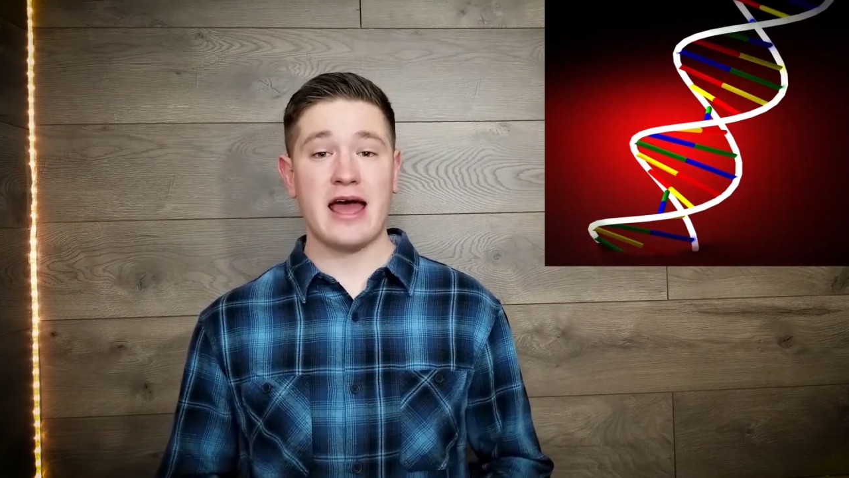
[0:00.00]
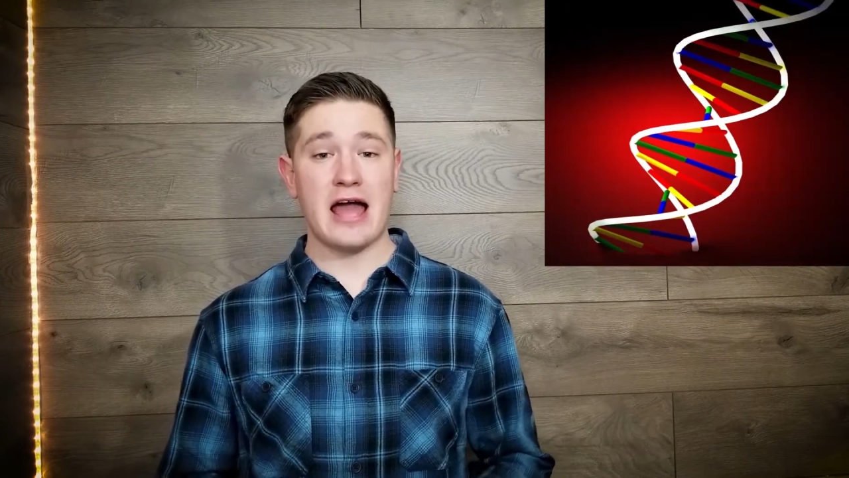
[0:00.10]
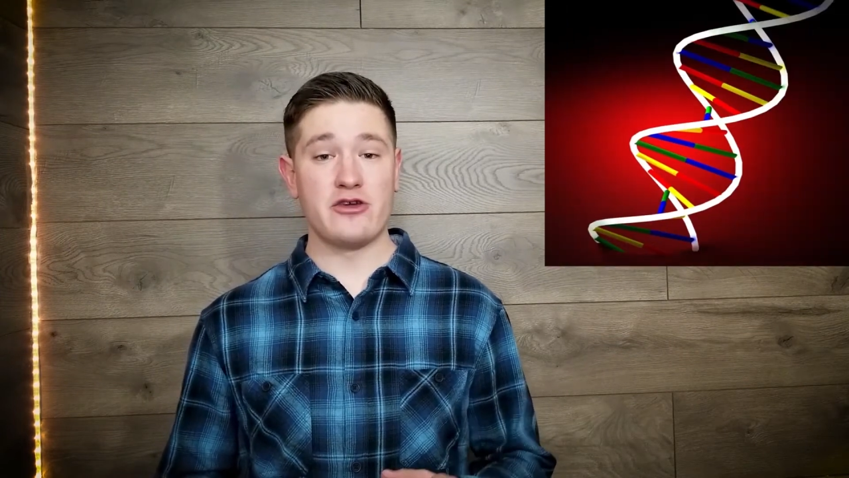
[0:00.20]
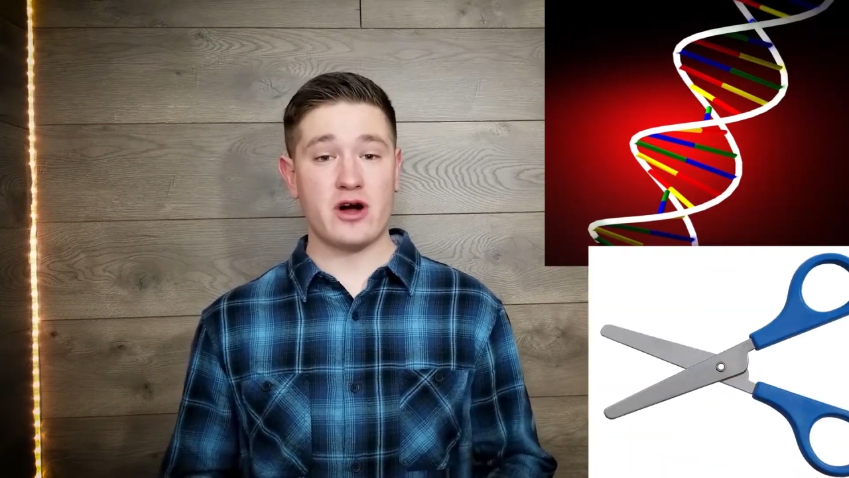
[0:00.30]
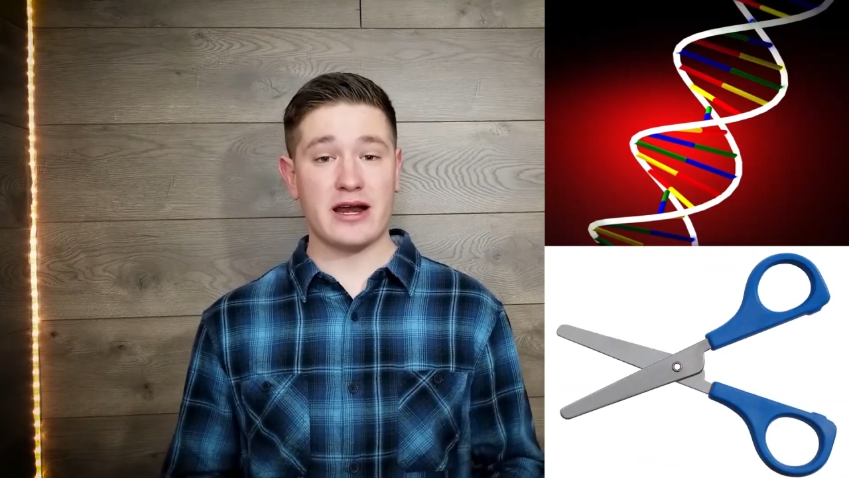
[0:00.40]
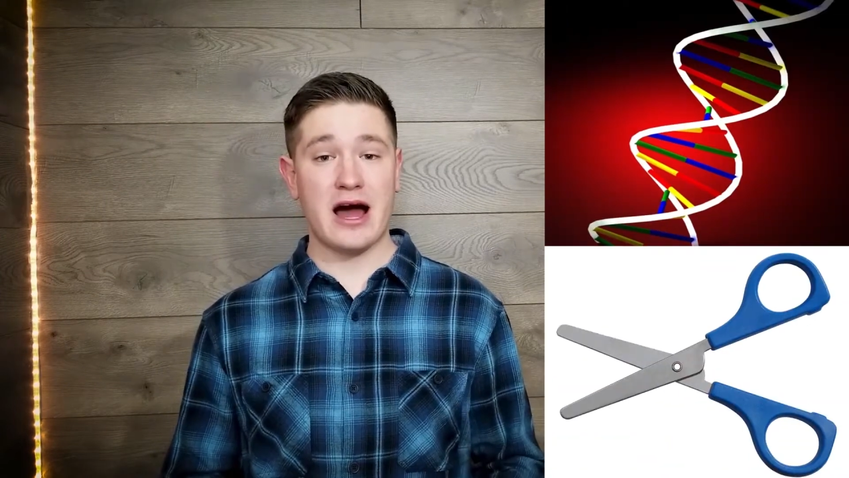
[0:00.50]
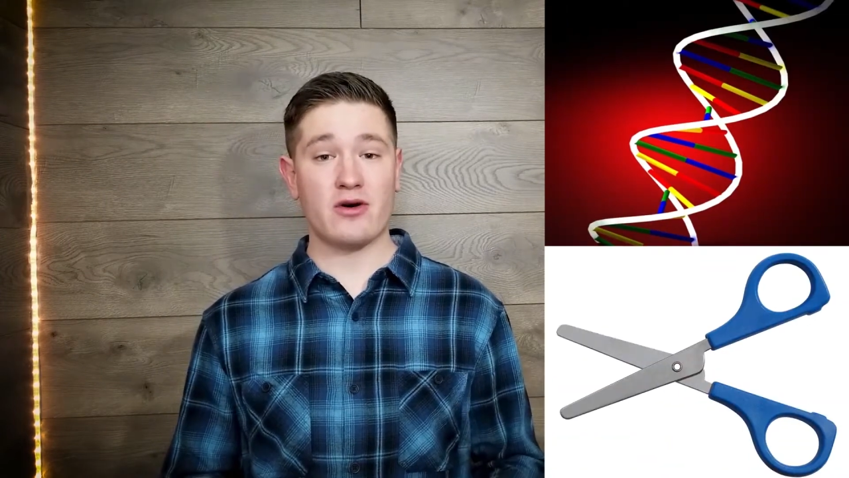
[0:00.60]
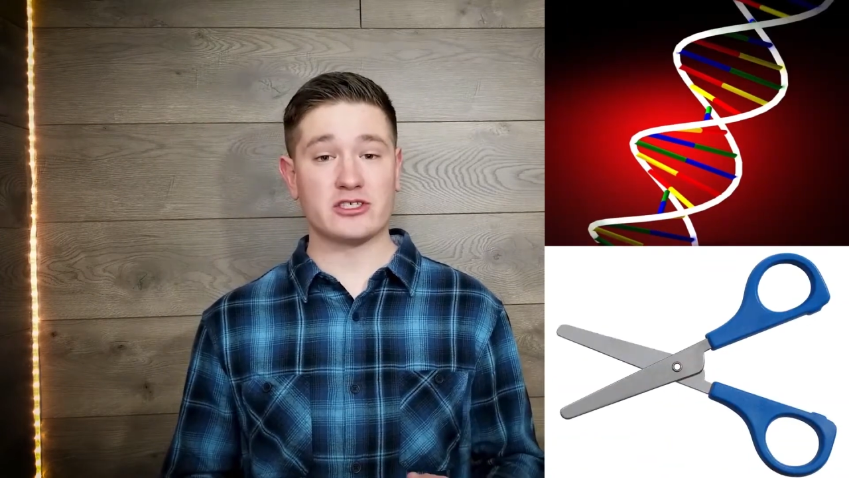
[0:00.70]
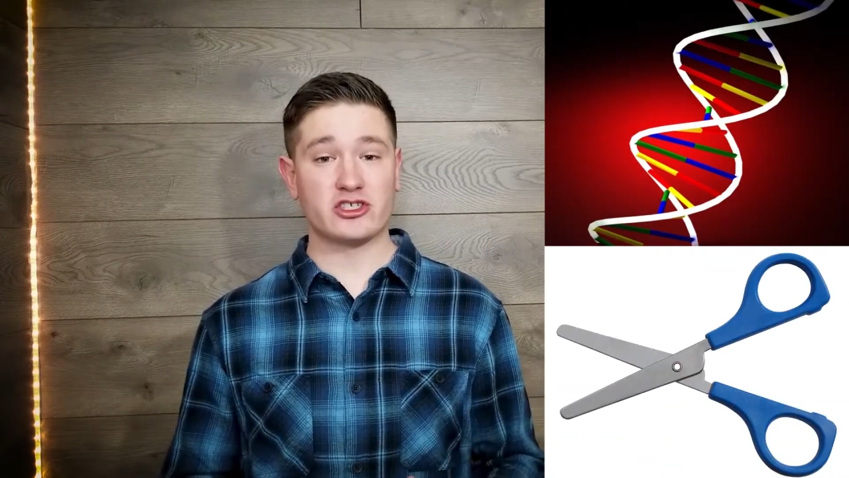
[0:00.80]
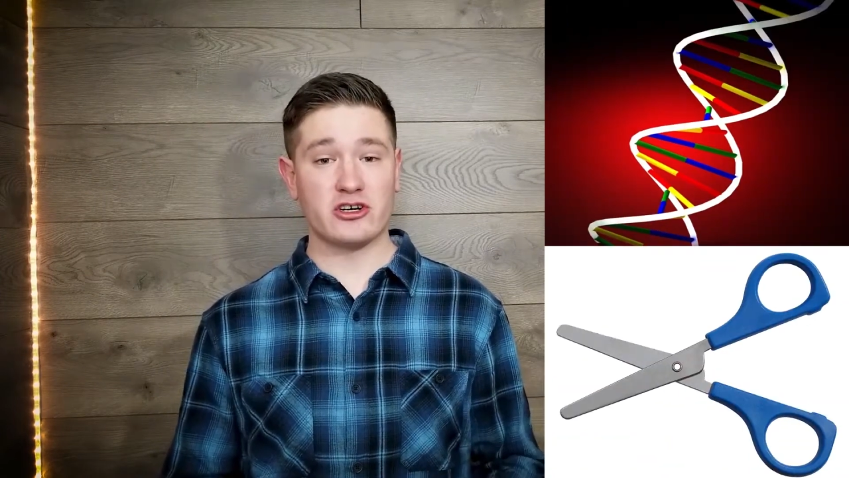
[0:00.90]
and you cut out a
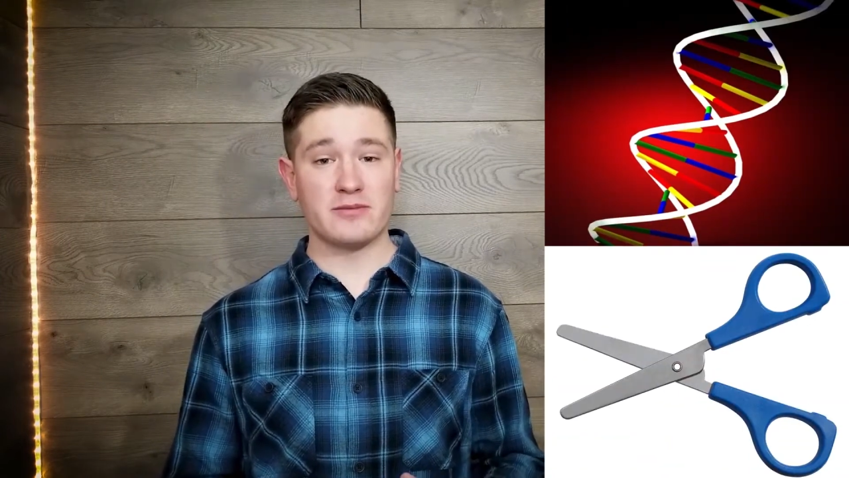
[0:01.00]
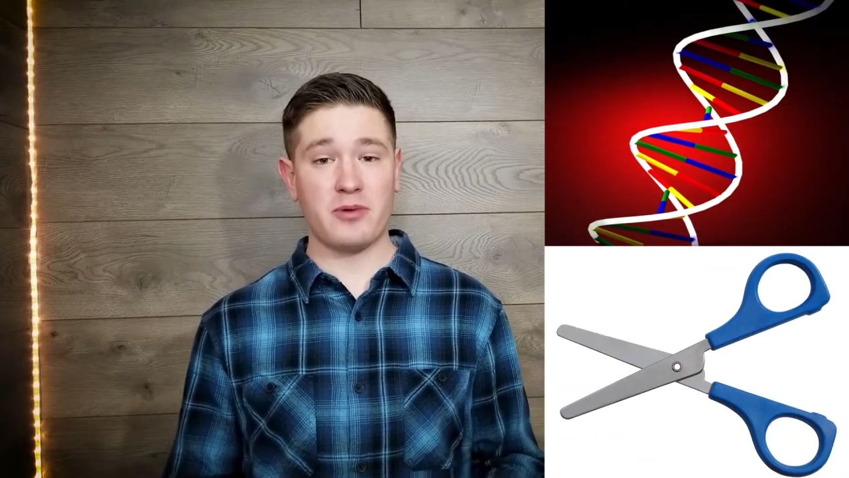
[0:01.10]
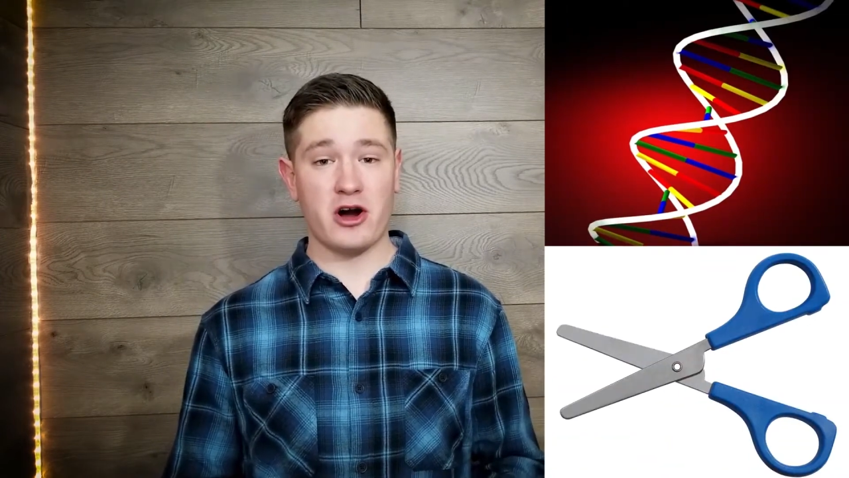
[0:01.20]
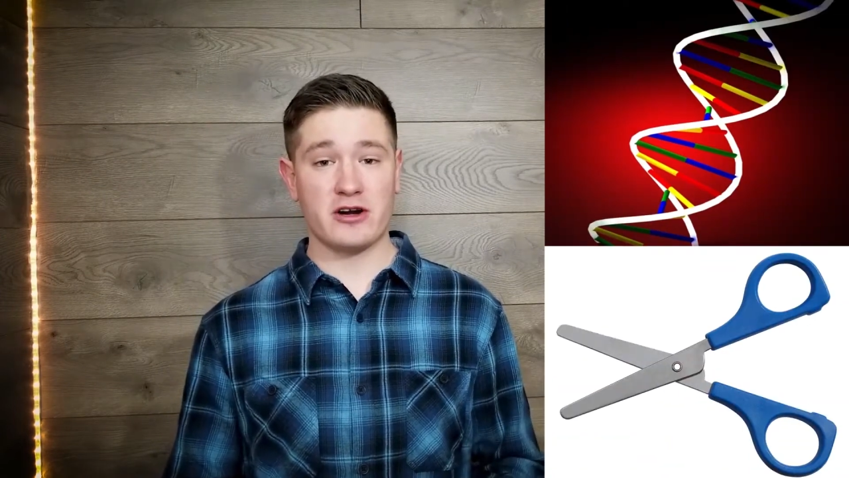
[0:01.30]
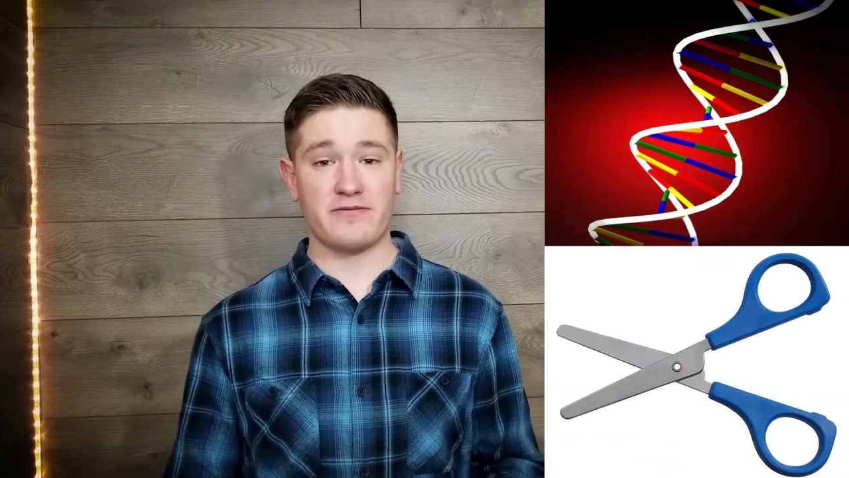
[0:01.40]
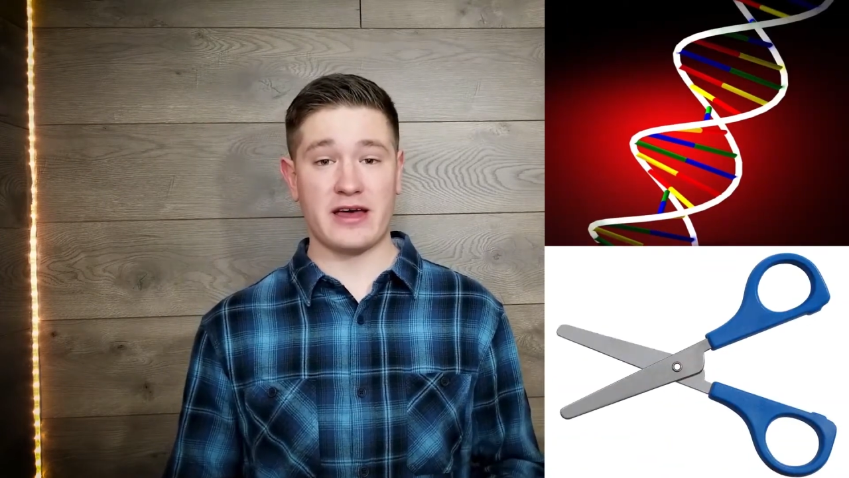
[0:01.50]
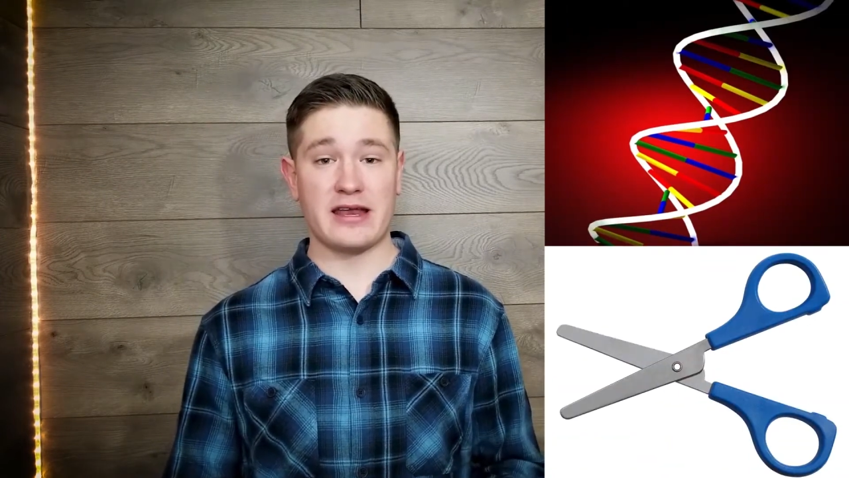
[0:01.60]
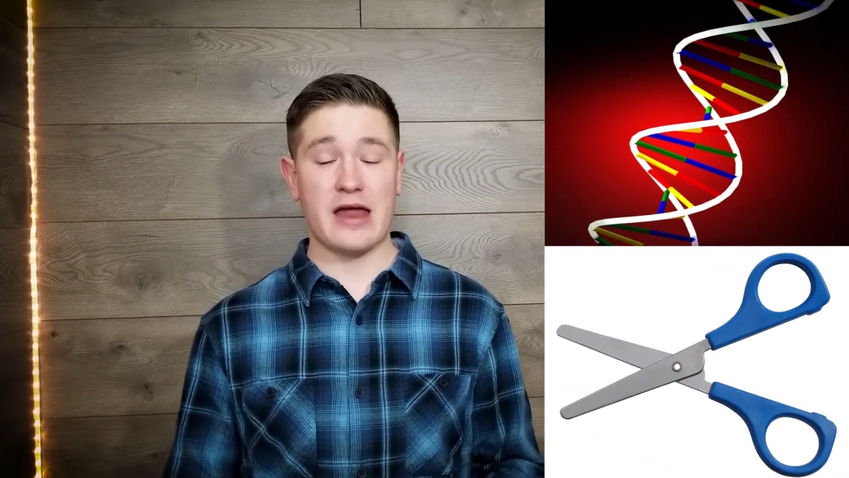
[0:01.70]
certain part of it